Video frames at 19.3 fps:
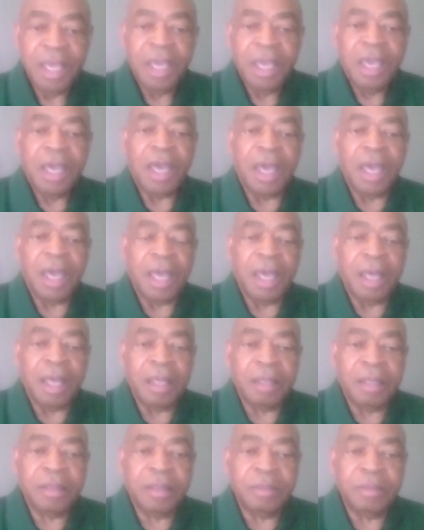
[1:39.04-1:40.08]

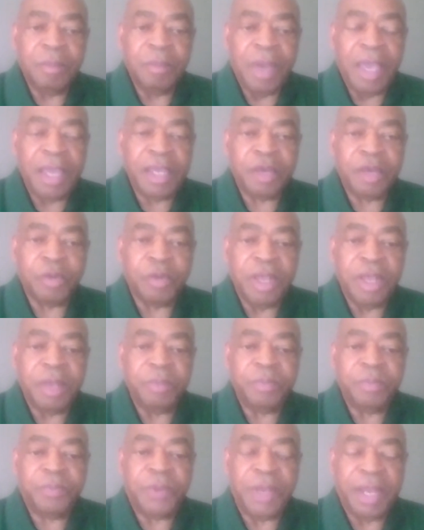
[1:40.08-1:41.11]
My
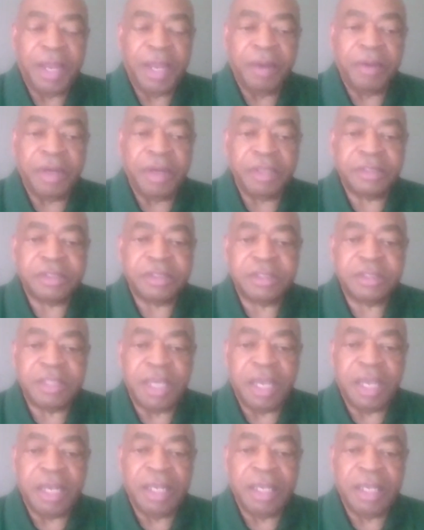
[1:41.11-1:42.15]
grandparents
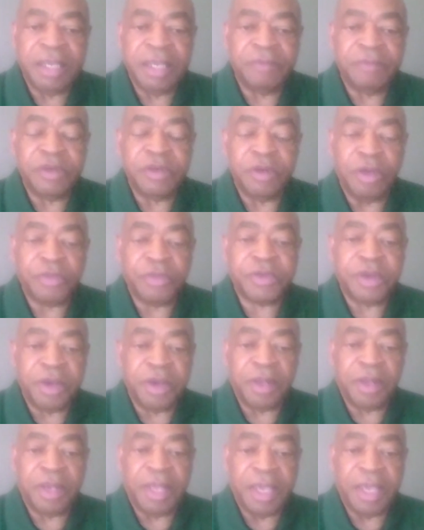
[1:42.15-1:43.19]
that lived in North
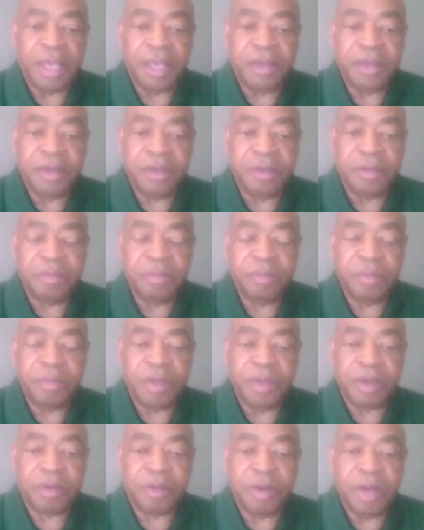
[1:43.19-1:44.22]
Carolina,
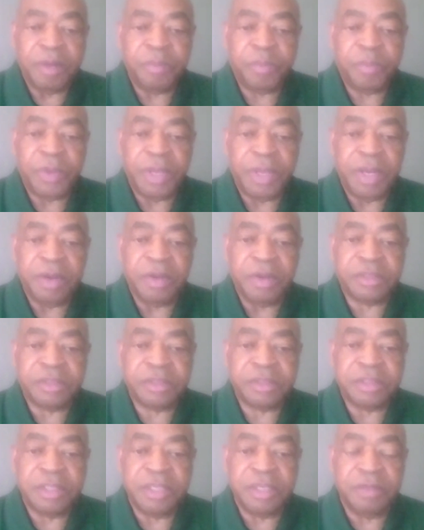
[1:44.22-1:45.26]
my
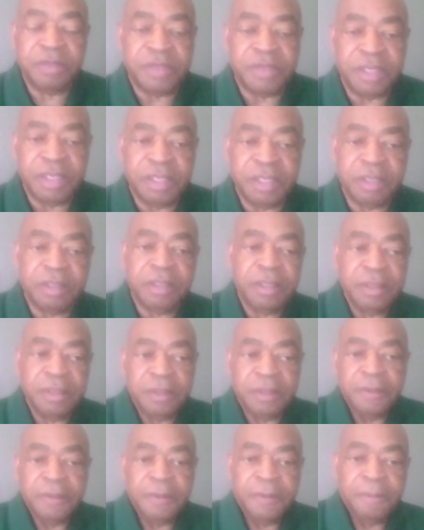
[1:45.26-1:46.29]
grandparents lived in
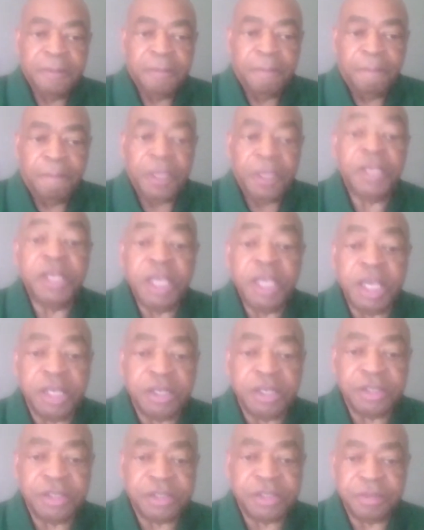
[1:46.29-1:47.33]

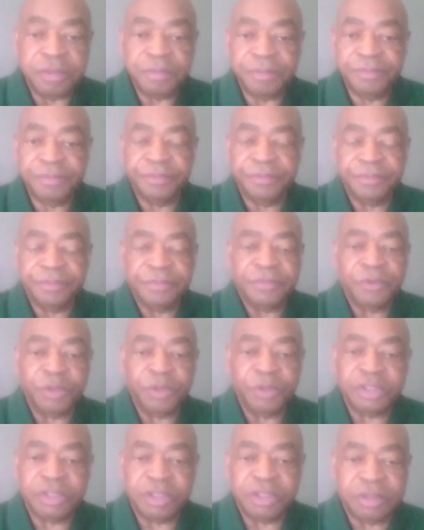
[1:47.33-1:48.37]
Henderson,
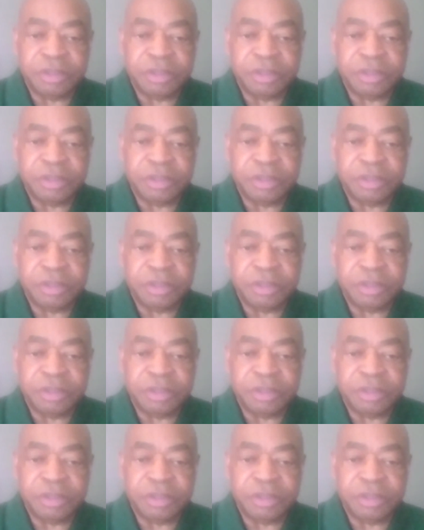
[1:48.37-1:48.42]
which is a